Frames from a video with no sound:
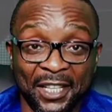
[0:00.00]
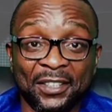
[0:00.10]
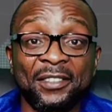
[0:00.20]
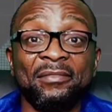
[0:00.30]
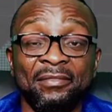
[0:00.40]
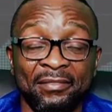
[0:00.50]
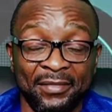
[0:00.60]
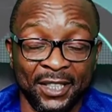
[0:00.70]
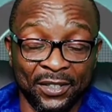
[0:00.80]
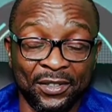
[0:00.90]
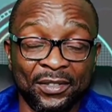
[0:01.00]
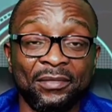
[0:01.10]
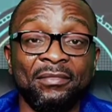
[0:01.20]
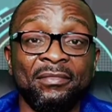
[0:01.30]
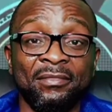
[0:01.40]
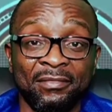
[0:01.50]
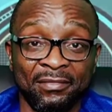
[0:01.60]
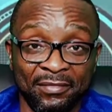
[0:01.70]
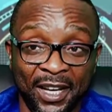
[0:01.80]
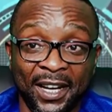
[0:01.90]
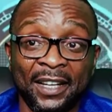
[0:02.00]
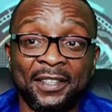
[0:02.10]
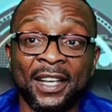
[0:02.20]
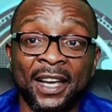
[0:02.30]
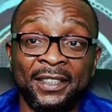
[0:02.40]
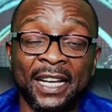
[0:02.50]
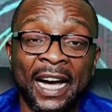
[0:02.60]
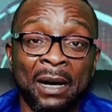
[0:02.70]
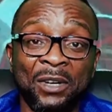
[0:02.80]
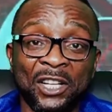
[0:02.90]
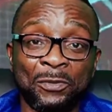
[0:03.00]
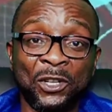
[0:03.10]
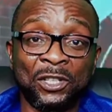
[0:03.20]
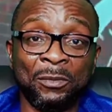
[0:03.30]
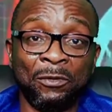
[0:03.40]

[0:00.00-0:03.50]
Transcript: Yes. And I said, I am responsible for whatever I